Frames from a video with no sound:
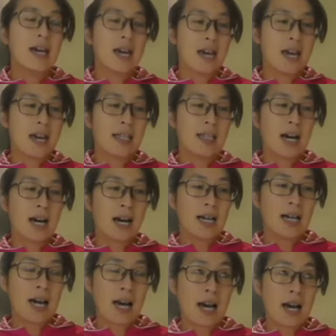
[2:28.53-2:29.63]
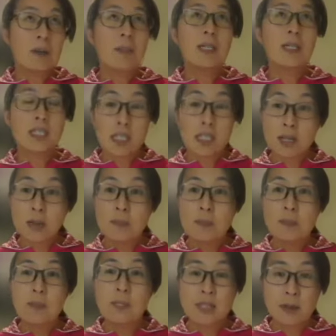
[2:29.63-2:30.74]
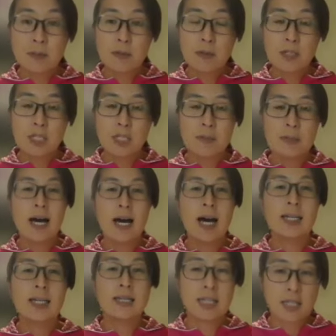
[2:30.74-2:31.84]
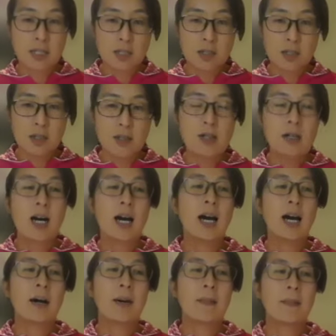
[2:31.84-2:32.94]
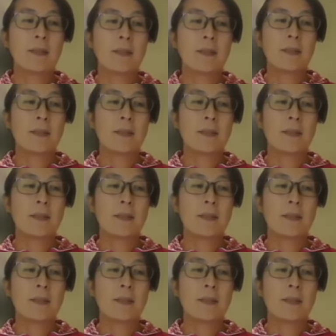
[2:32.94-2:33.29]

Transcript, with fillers: And I had my senior preceptorship at NICU. Um,